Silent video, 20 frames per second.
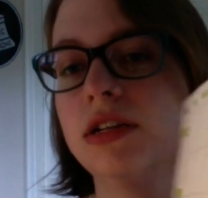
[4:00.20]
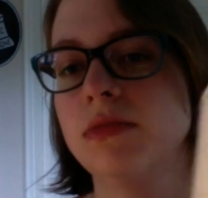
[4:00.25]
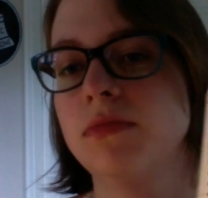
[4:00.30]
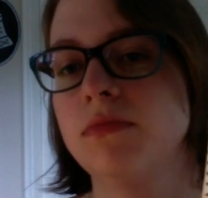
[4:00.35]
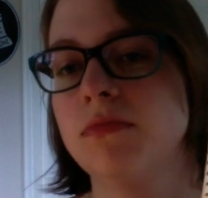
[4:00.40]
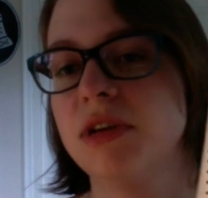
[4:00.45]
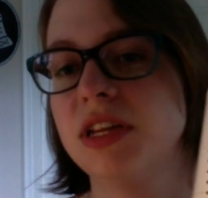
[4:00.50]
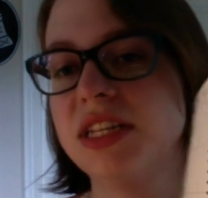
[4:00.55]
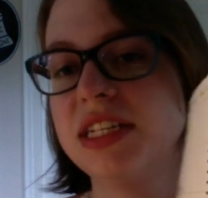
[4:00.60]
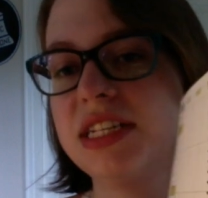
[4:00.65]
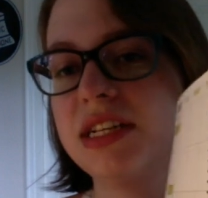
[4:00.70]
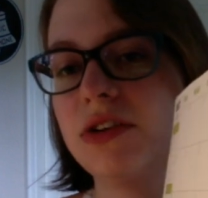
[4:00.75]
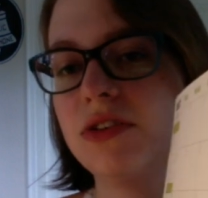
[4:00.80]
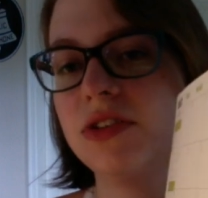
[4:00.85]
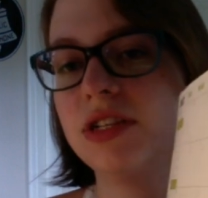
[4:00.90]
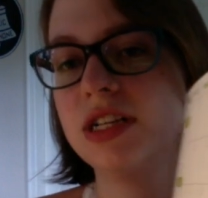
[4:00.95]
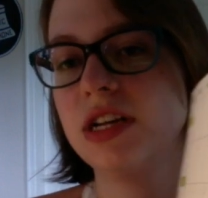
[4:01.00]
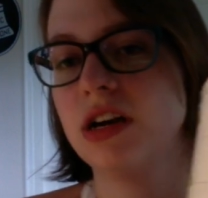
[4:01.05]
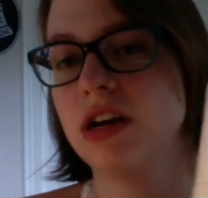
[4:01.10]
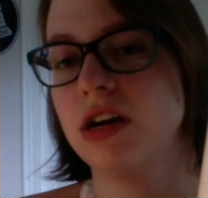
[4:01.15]
Month
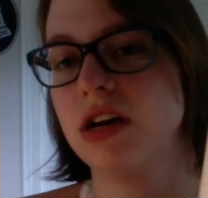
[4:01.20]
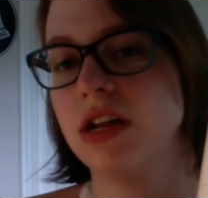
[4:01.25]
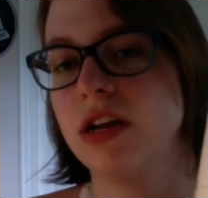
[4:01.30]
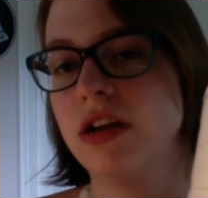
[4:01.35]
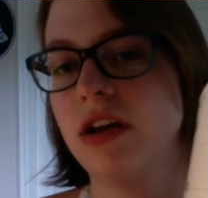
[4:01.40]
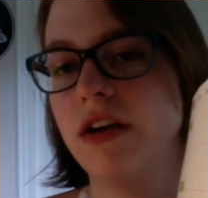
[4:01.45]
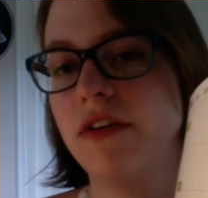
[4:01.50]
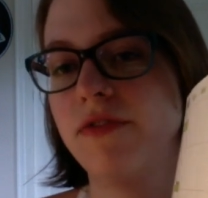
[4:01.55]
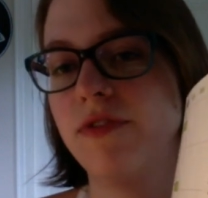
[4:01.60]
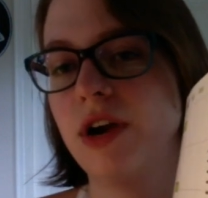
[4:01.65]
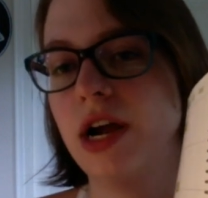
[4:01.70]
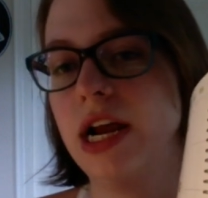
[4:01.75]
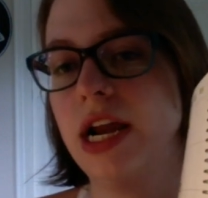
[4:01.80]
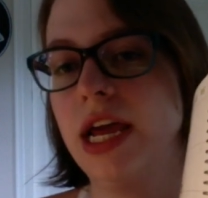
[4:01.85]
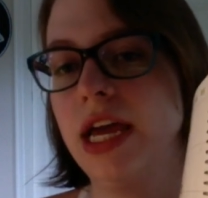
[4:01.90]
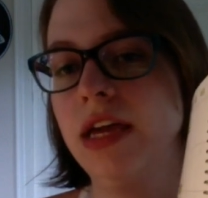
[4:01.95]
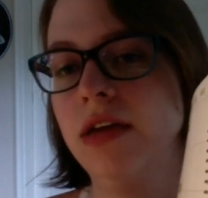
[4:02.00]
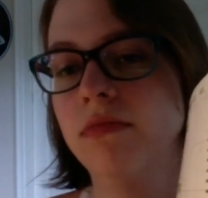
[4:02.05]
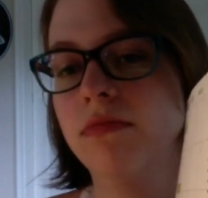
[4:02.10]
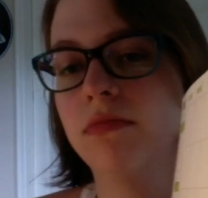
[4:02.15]
starts on a
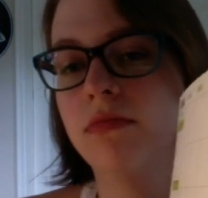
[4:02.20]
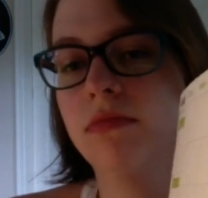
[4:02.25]
Friday,